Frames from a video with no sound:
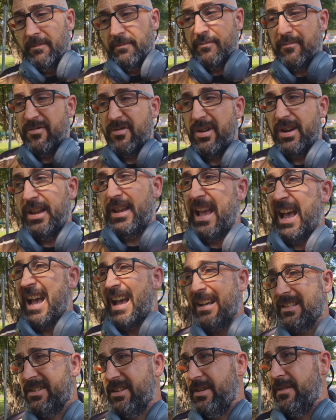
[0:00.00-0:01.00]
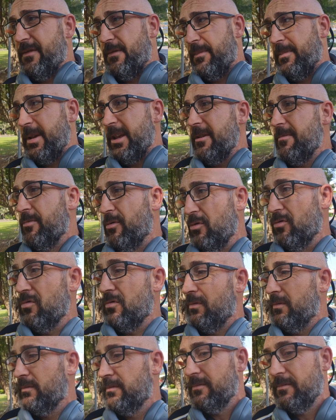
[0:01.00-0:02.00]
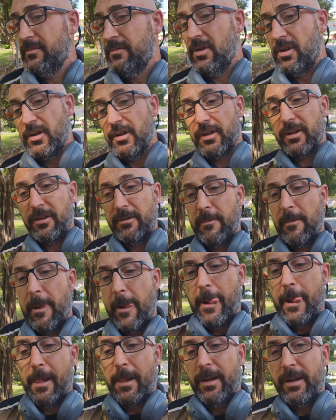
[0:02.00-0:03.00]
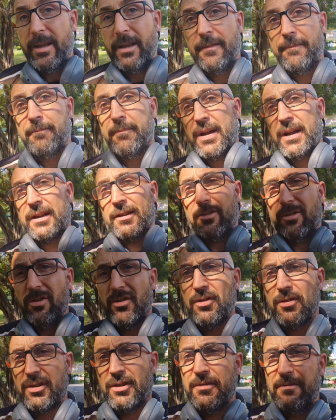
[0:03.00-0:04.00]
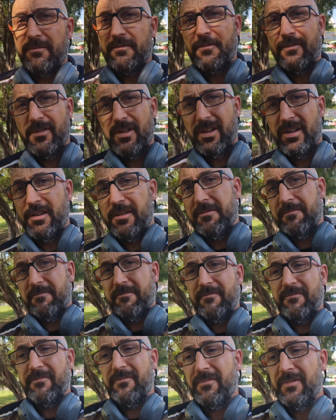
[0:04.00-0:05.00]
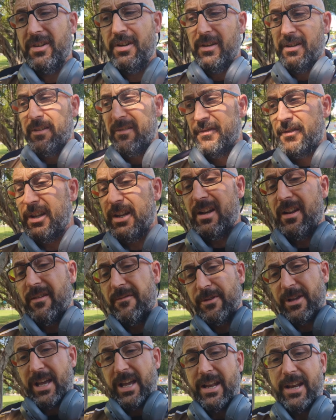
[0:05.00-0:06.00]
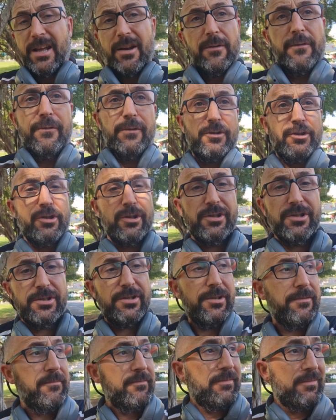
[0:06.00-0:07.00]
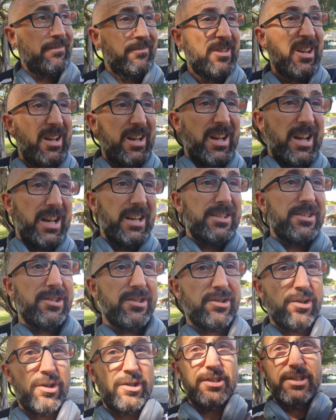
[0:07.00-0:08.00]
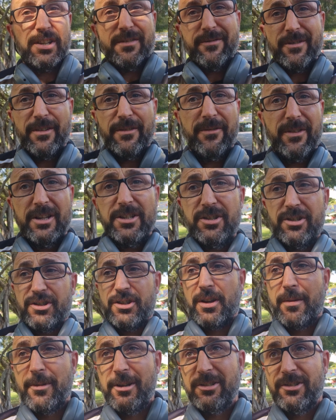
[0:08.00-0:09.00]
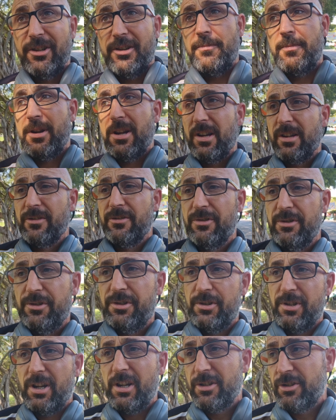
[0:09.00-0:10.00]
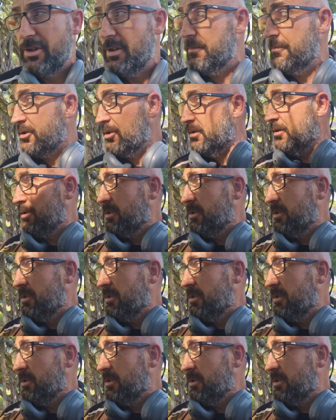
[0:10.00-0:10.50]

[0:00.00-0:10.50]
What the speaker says: Pretty active people, like in Bangkok. They love getting out for just exercise, even if they just come out to the park and do star jumps.